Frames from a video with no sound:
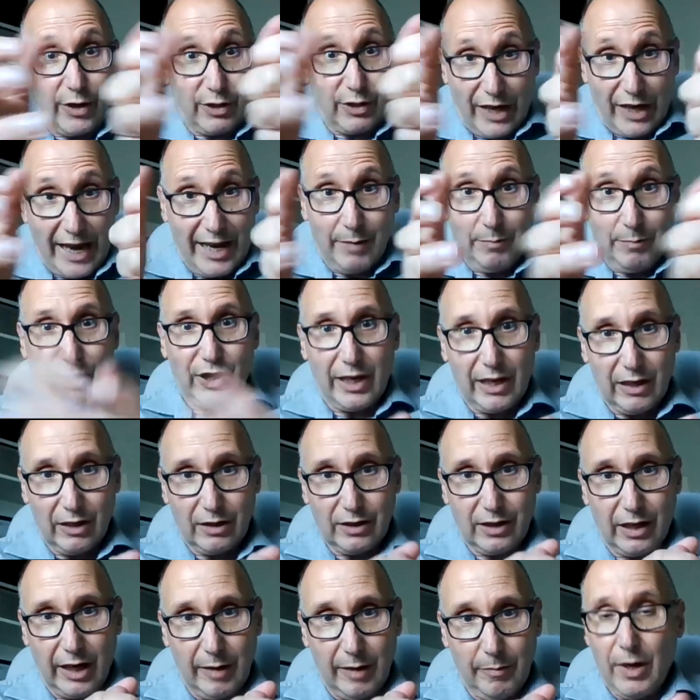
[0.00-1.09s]
same cell
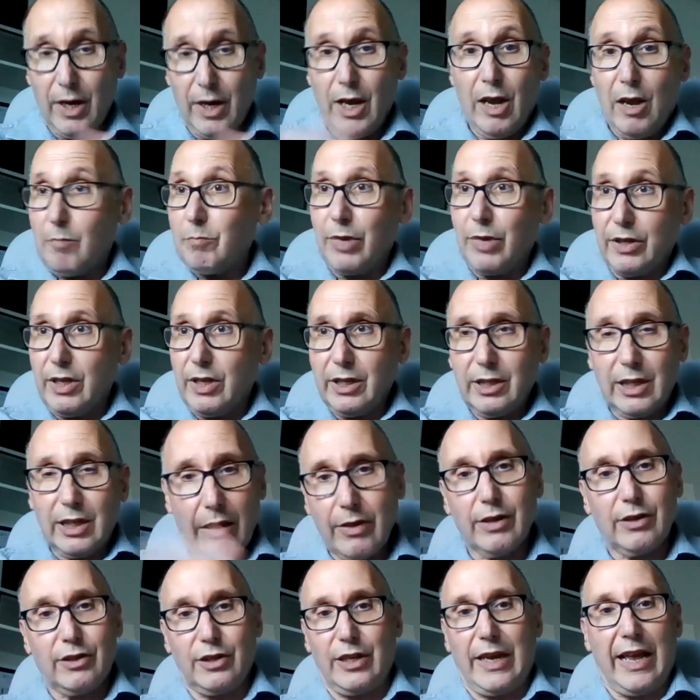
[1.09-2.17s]
type, but this
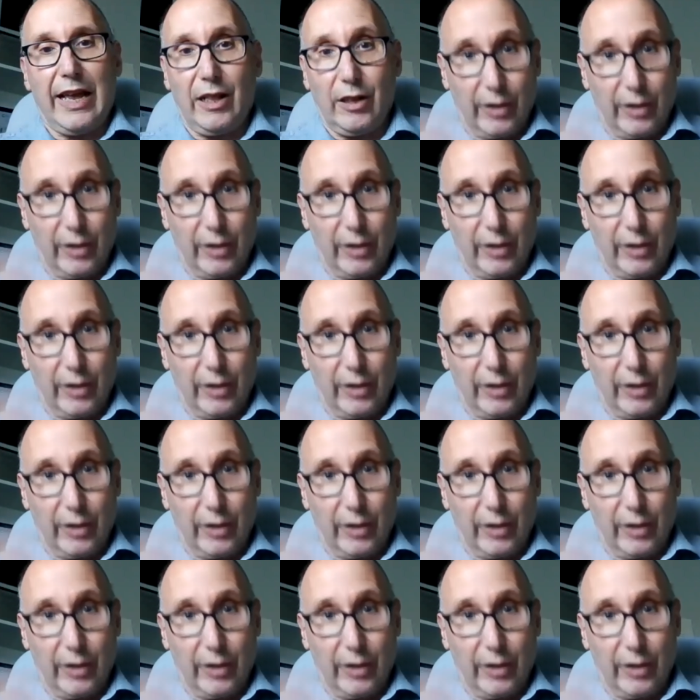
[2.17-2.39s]
other cell